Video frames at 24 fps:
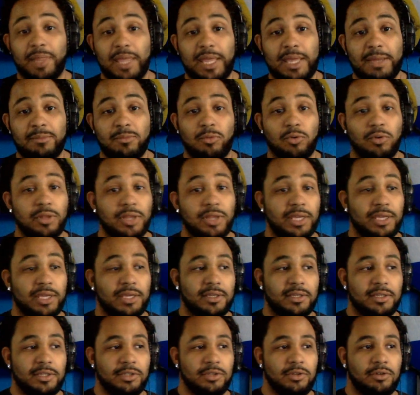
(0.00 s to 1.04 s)
more like
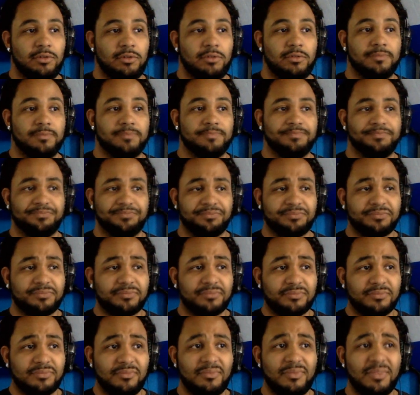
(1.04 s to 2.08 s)
even
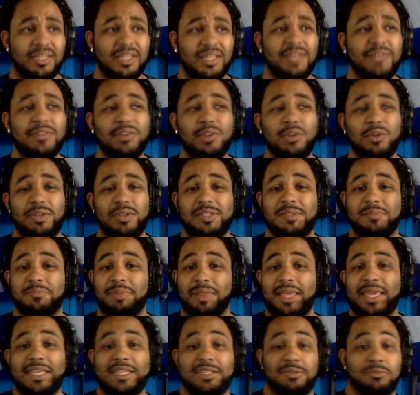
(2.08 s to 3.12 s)
though his
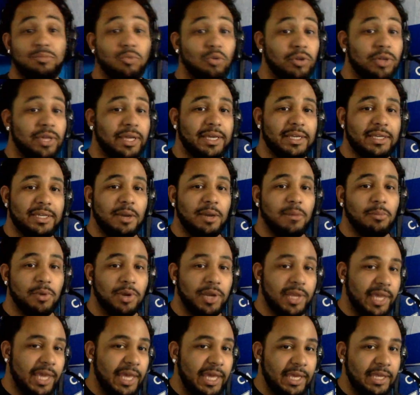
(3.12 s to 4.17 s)
play is more like a number
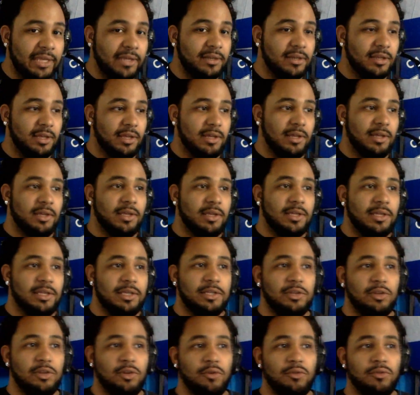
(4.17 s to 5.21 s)
8.
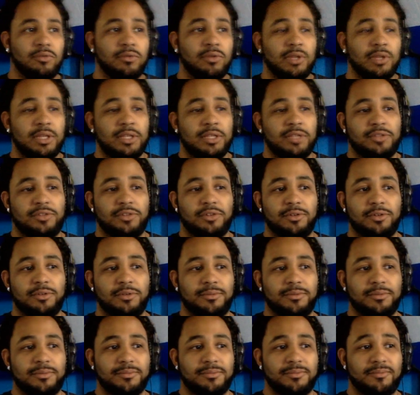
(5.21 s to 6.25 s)
So
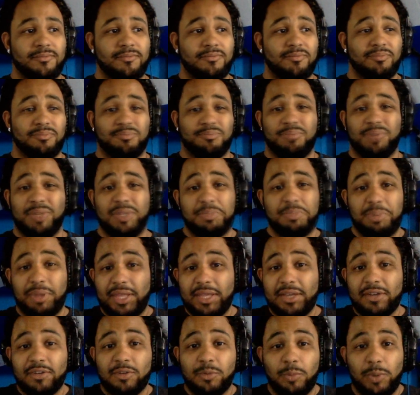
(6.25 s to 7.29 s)
but he's playing
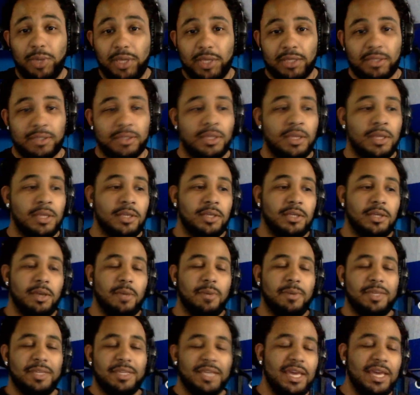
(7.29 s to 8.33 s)
on the wing. I
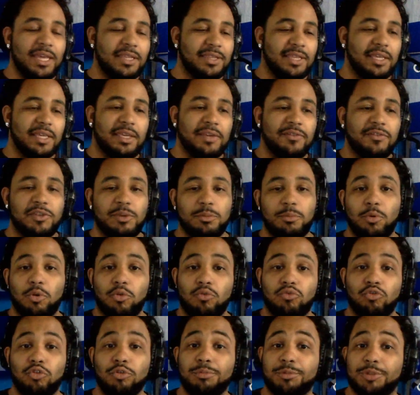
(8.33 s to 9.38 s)
mean, yeah, that gives him more
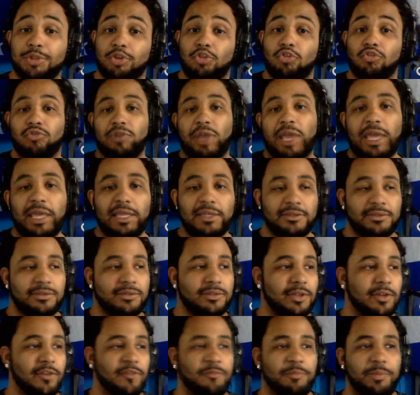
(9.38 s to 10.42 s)
room to create and
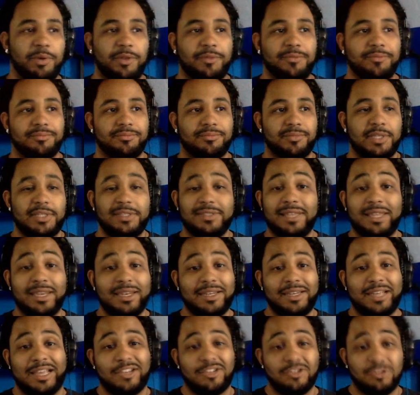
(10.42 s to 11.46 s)
stuff, but he's not a
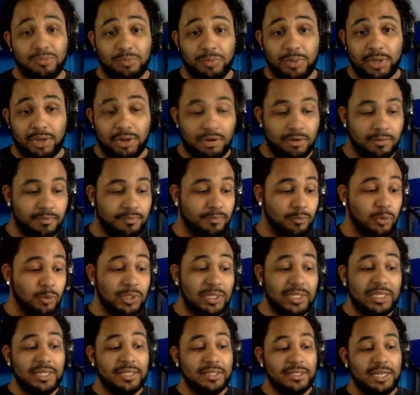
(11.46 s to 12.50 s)
natural winger. We
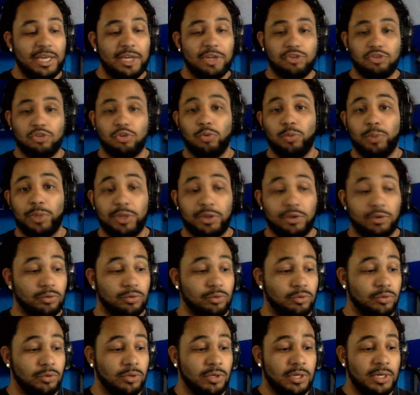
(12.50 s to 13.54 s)
need a natural winger
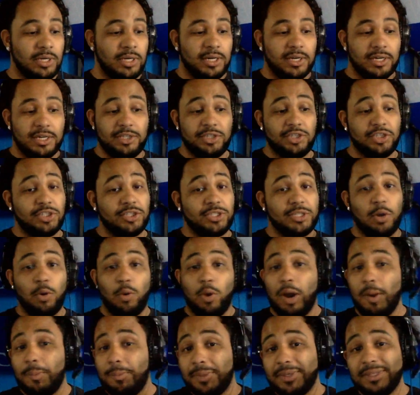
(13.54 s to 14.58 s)
who can just go
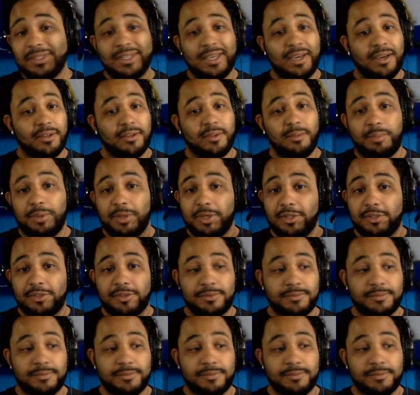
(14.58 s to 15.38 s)
up and down the pitch,